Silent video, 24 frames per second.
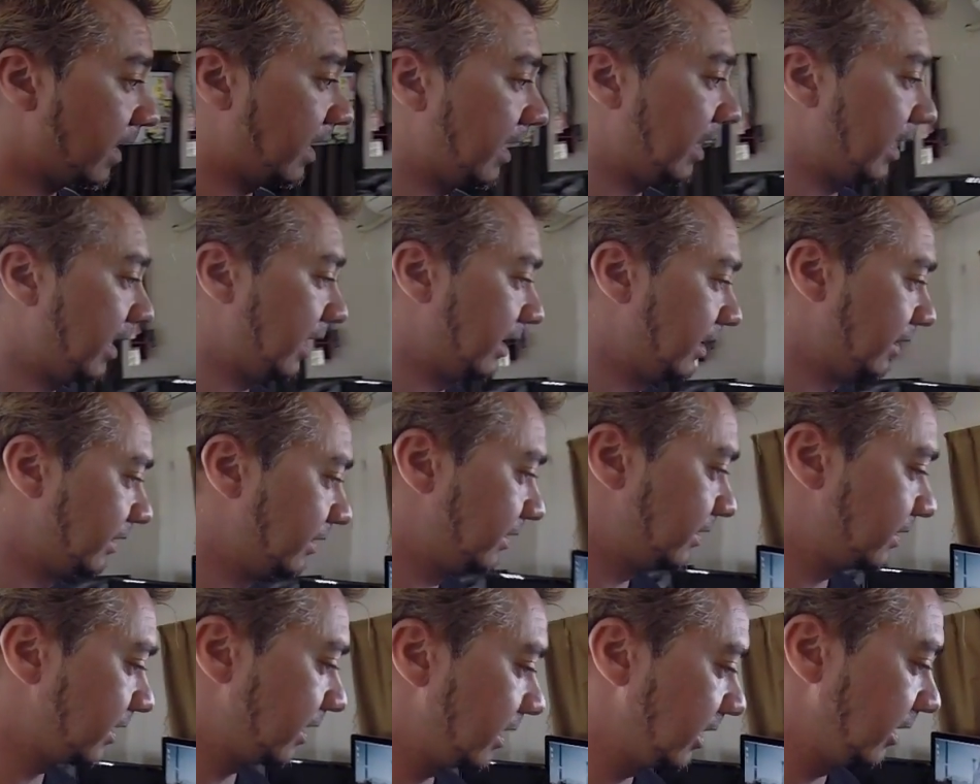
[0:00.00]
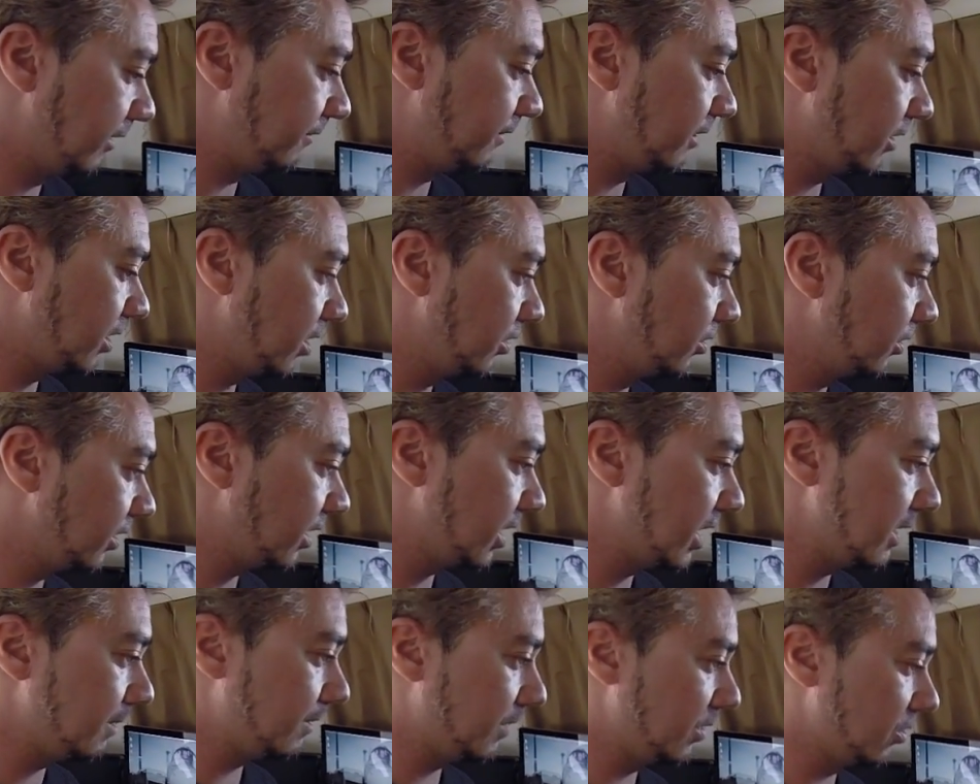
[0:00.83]
and if you don't
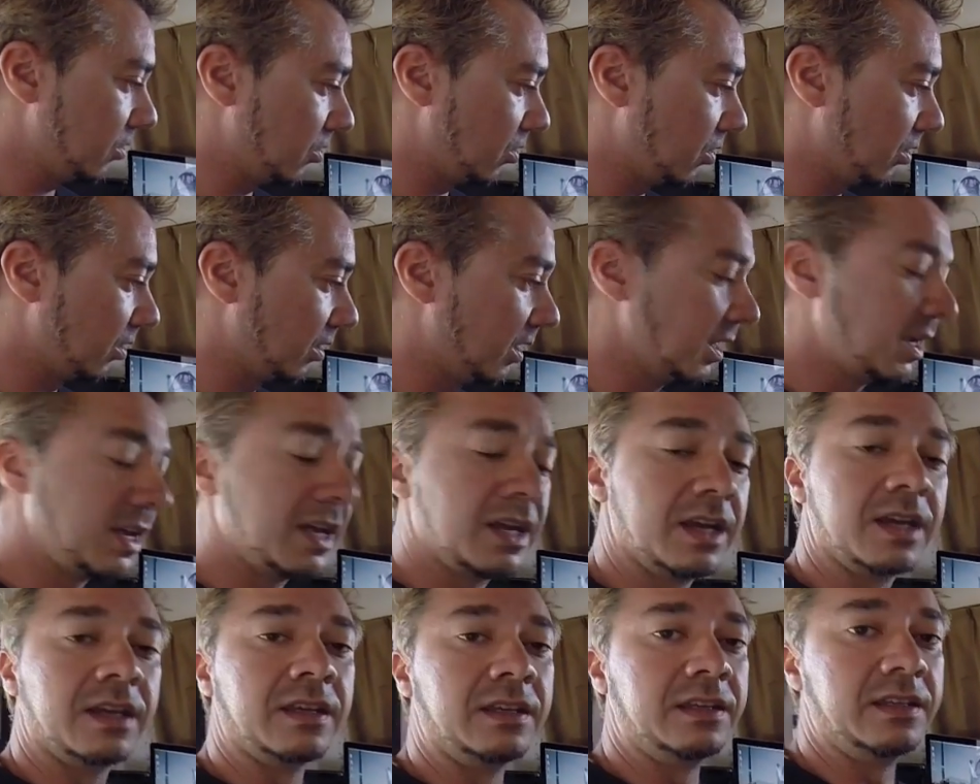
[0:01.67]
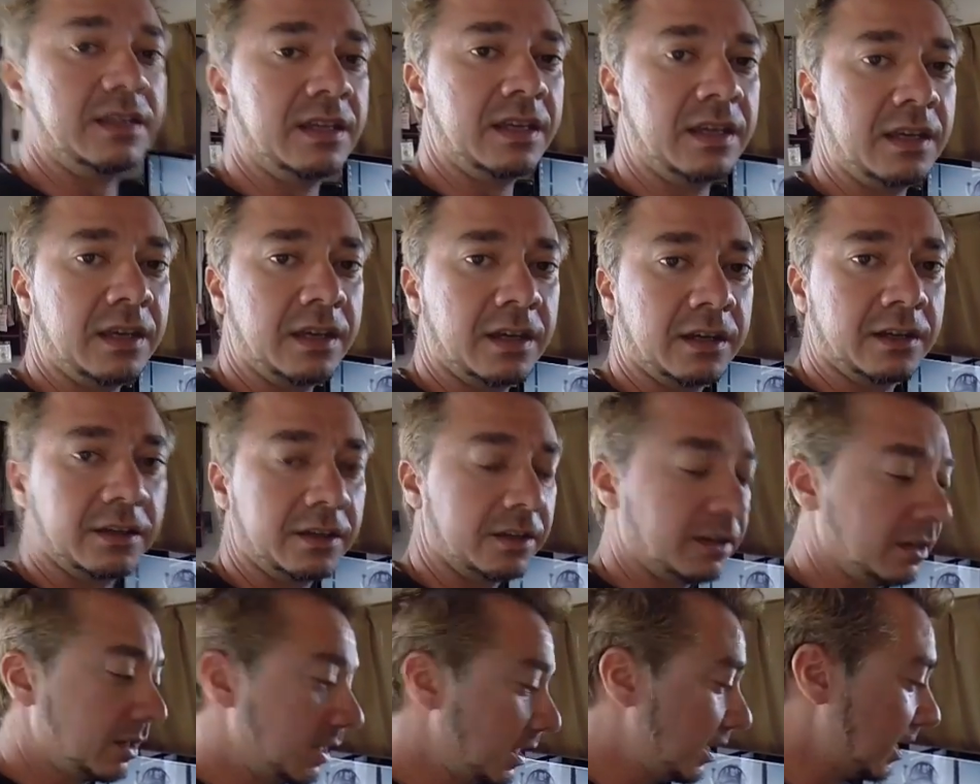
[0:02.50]
keep your
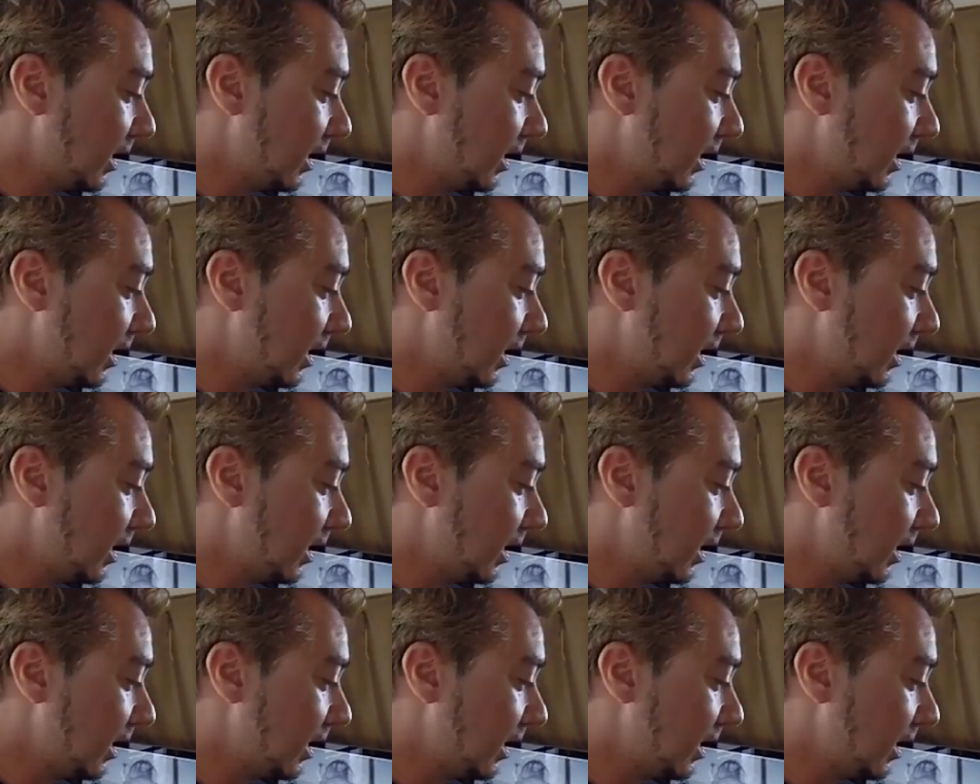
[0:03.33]
gear,